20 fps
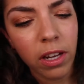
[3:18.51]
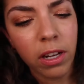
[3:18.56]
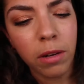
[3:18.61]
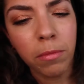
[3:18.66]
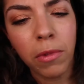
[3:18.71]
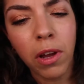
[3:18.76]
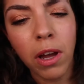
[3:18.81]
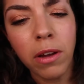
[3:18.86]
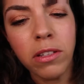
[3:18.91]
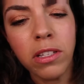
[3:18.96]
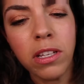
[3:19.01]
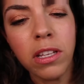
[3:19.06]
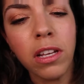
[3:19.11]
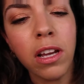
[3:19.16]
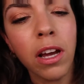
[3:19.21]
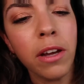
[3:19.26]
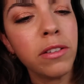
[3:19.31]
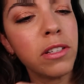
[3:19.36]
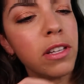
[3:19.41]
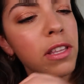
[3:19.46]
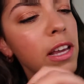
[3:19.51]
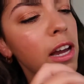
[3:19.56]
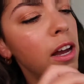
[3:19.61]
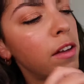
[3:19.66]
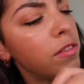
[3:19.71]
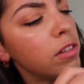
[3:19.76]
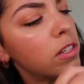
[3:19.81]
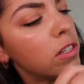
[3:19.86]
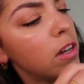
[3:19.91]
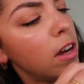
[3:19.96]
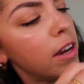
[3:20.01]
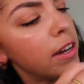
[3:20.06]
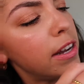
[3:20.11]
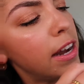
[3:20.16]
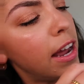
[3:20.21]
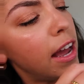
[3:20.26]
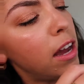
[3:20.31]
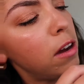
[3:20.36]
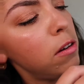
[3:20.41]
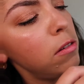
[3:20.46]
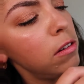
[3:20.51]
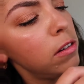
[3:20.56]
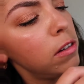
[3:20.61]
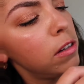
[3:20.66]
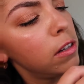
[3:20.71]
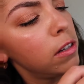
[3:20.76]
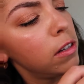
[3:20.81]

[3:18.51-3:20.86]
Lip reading: I'm going to go to the other side now.